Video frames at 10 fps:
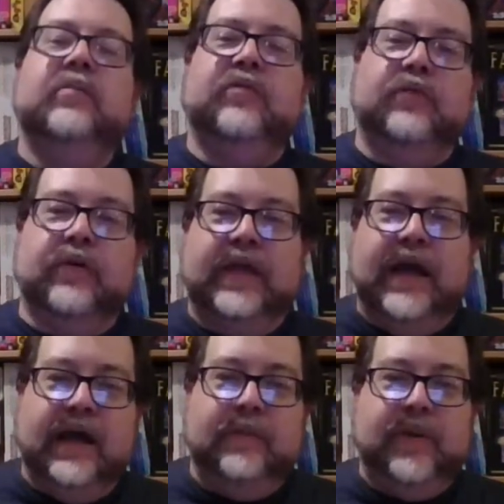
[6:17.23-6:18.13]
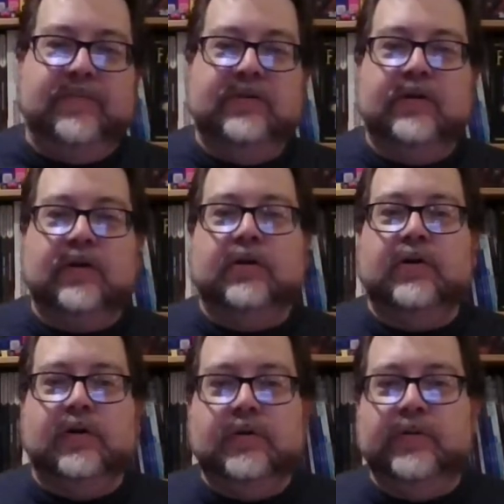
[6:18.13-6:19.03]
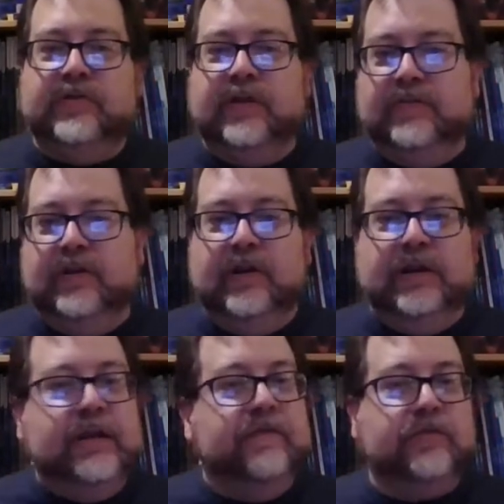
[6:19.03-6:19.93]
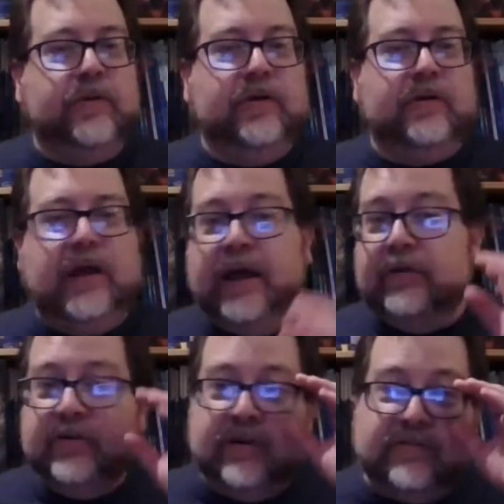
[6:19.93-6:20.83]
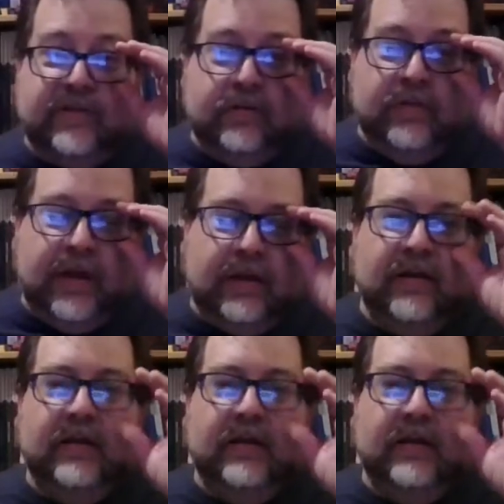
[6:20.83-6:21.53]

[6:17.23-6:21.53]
before they add Pepsi or Coca-Cola, which gives it a even sweeter. I don't necessarily do that.